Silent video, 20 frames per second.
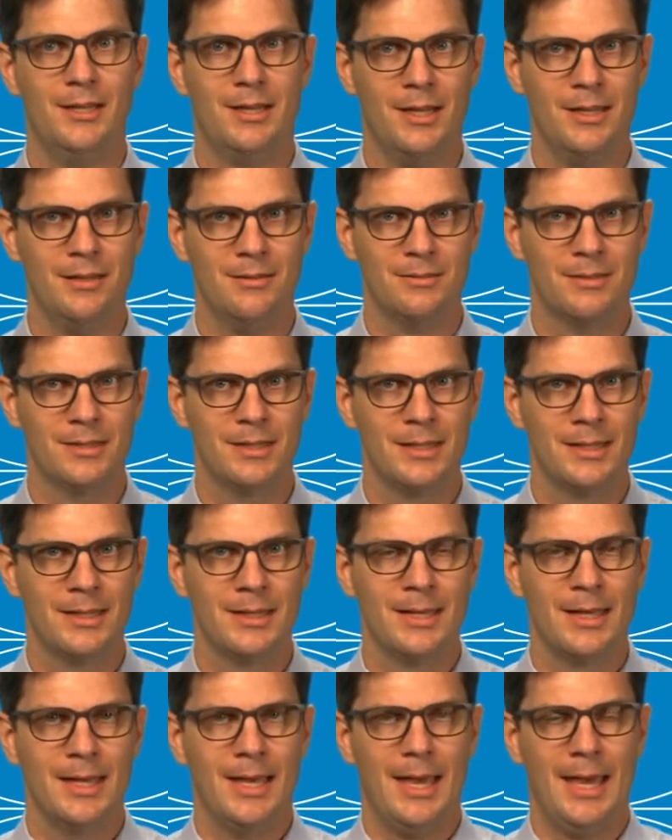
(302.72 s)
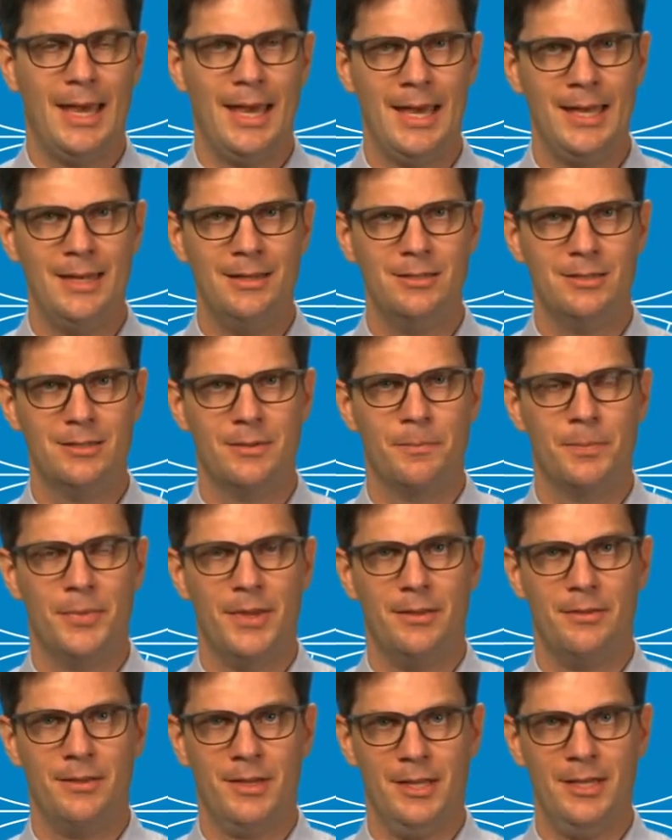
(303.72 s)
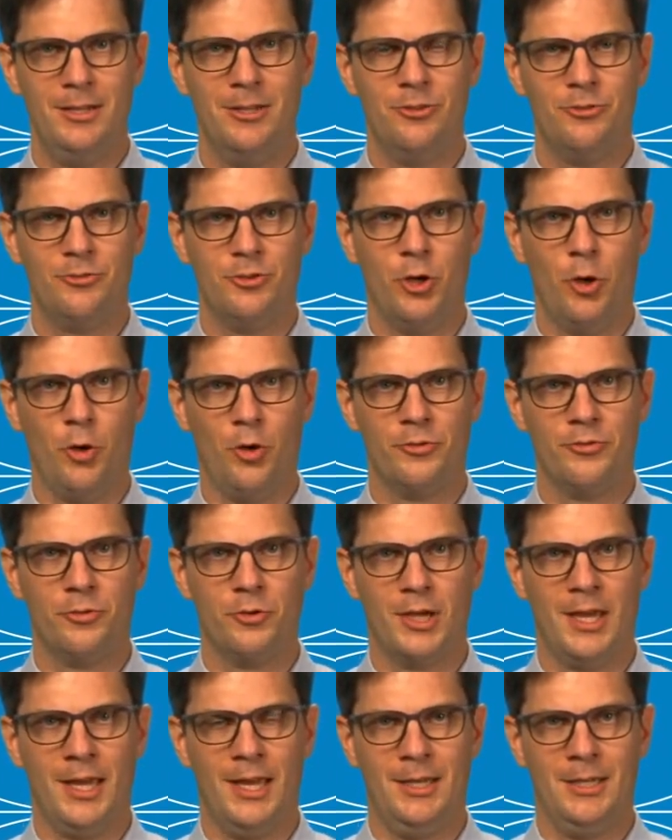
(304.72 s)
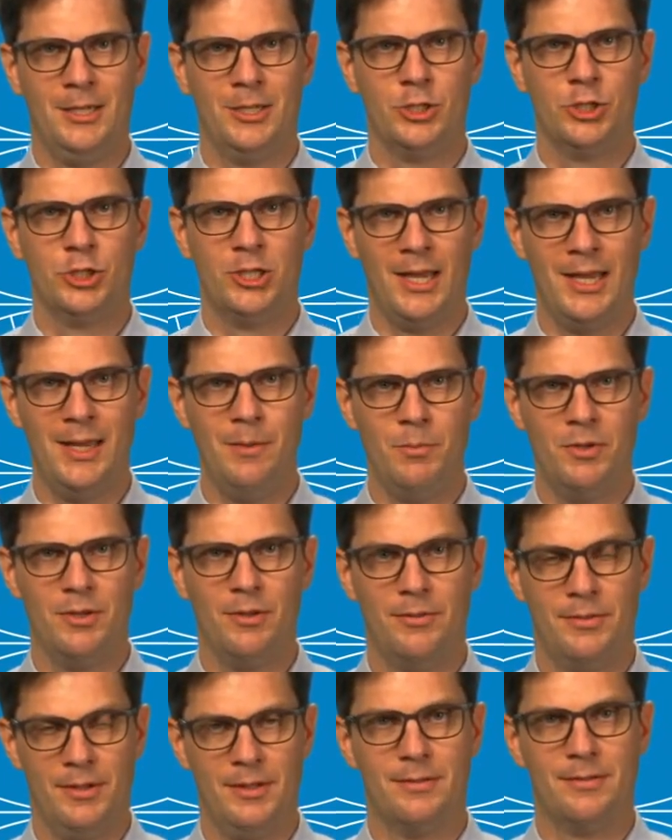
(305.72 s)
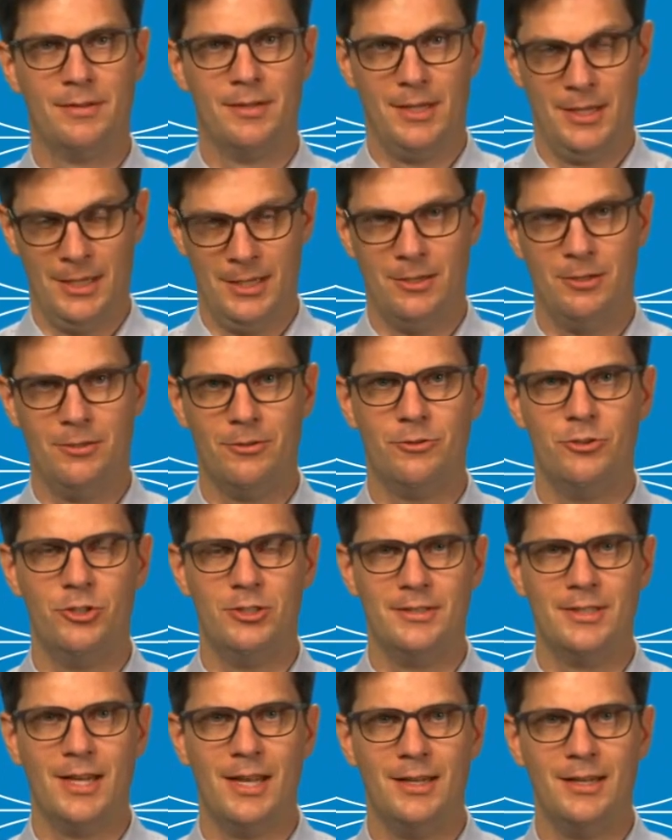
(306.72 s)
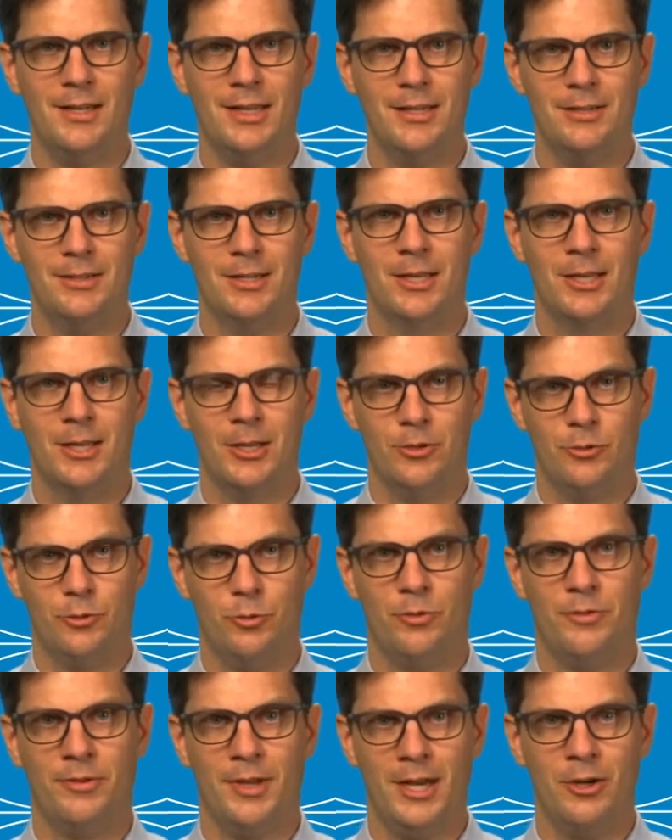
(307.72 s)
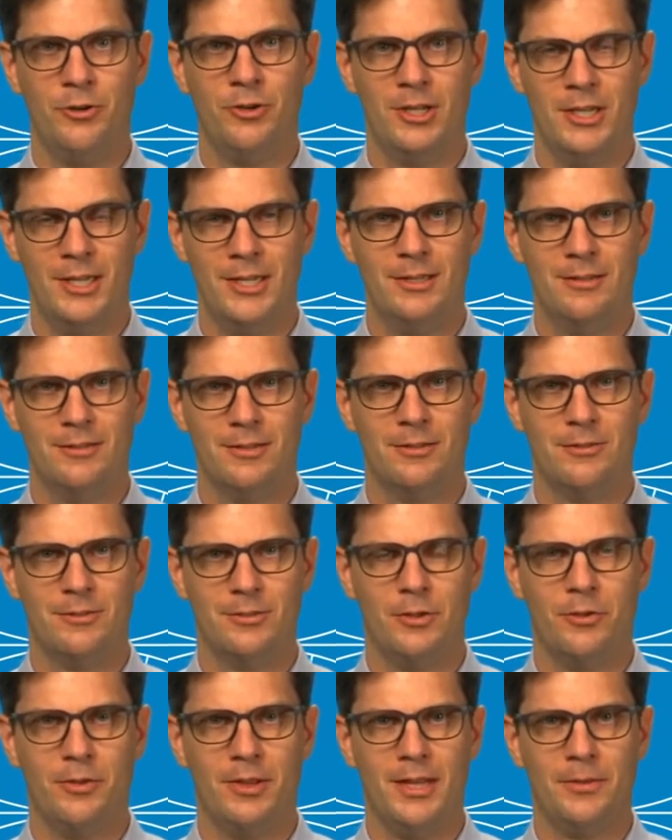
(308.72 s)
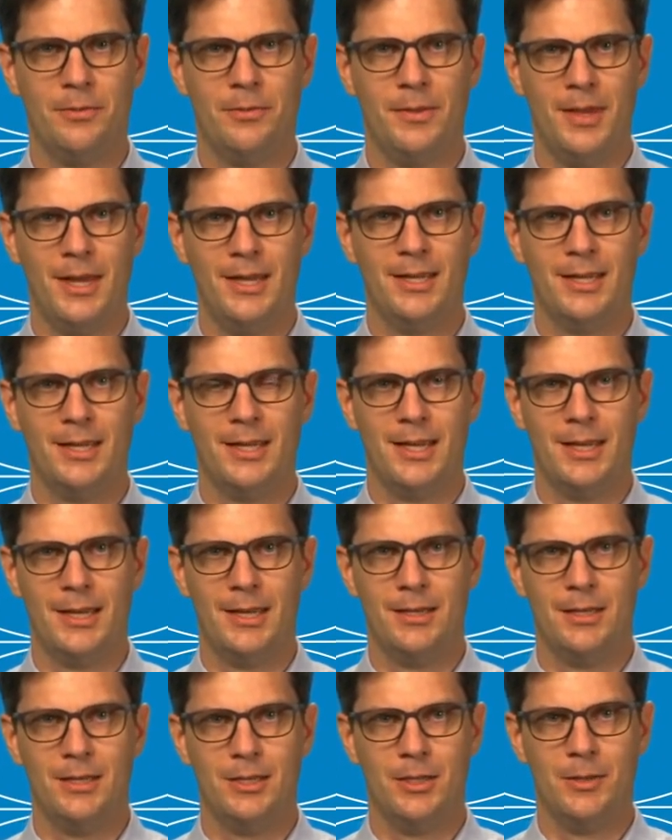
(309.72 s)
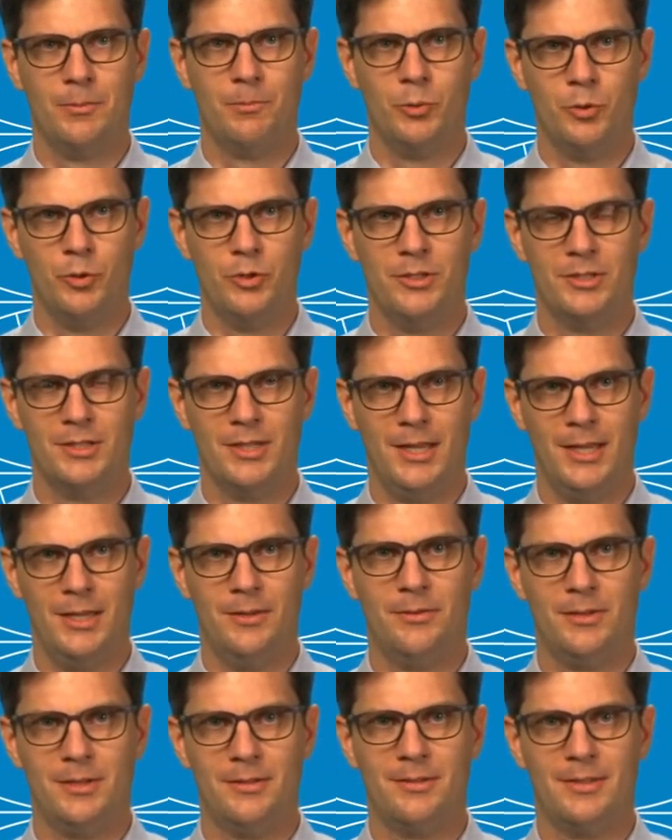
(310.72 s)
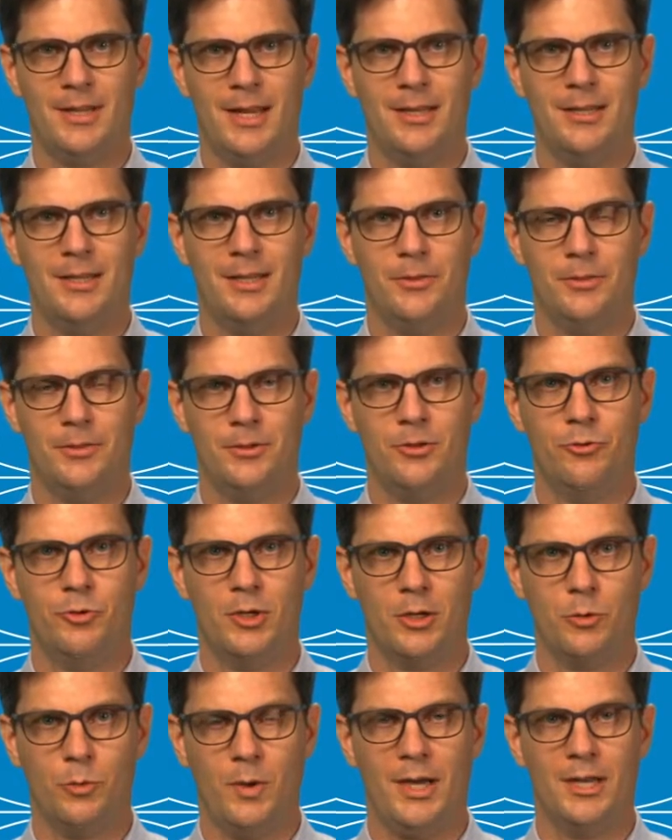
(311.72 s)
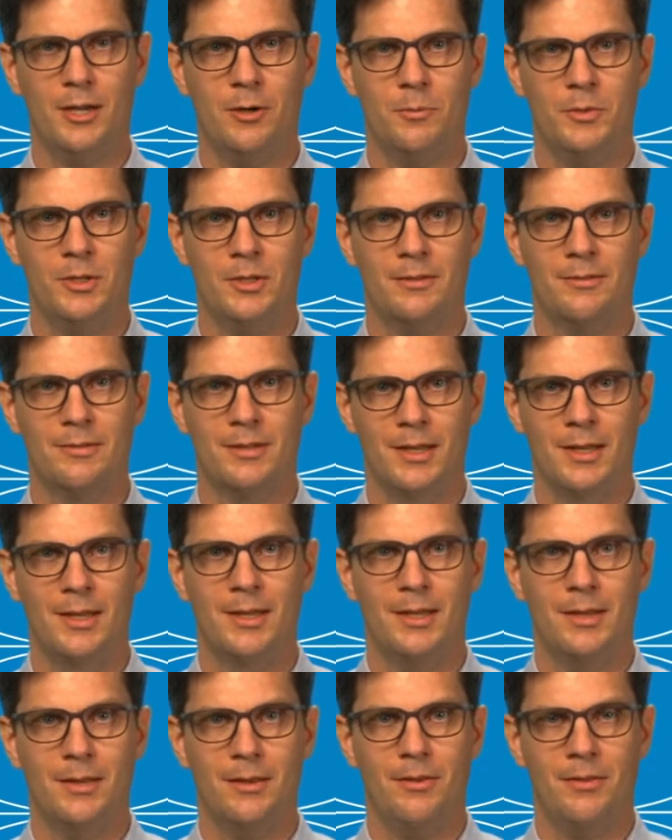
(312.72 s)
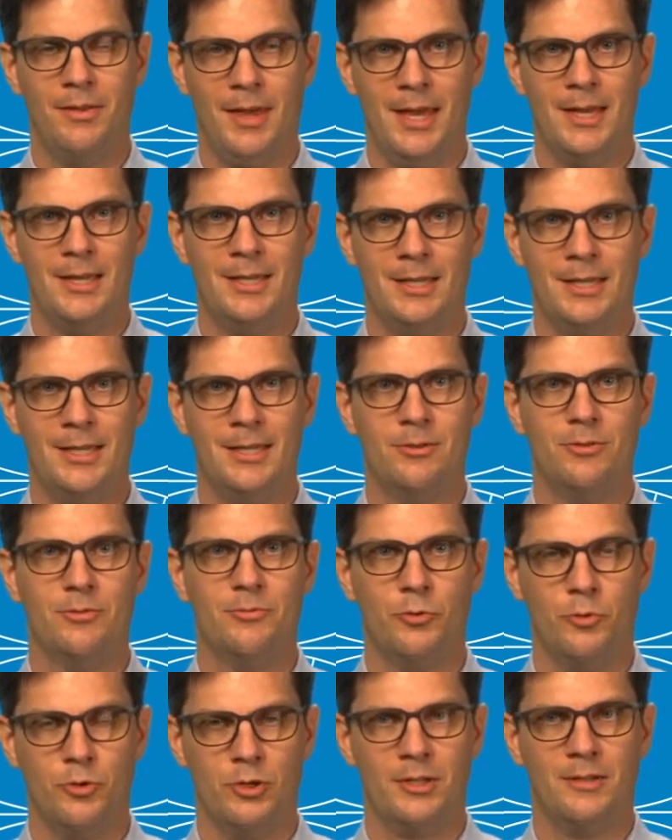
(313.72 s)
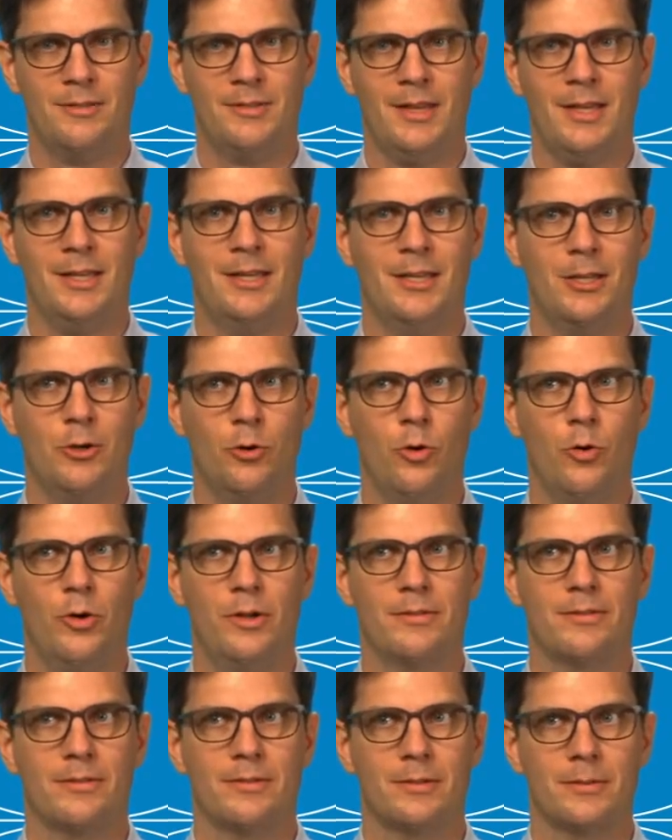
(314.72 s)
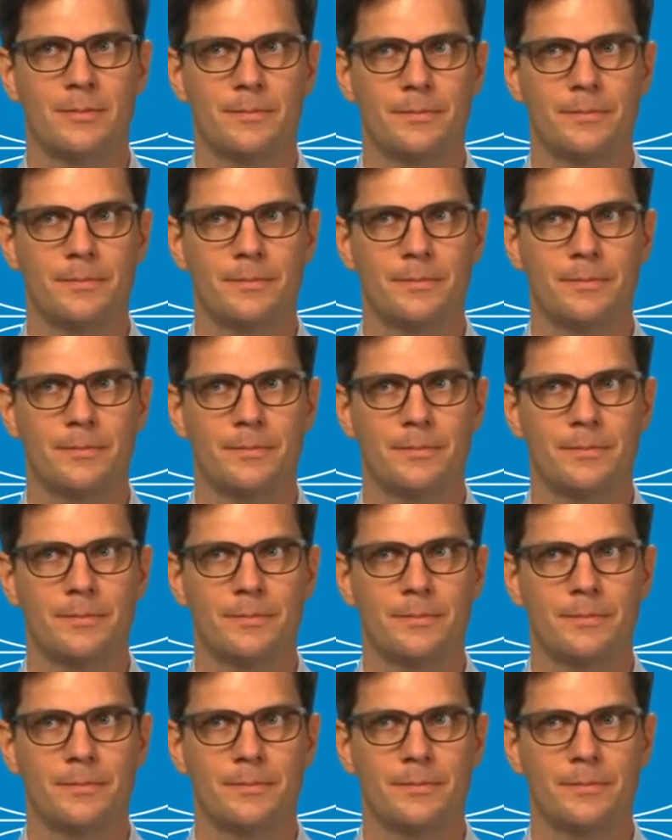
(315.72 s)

does. And the industry also can shape this industry standard to their need so that they can put in the standard the requirements they need for designing a hoist.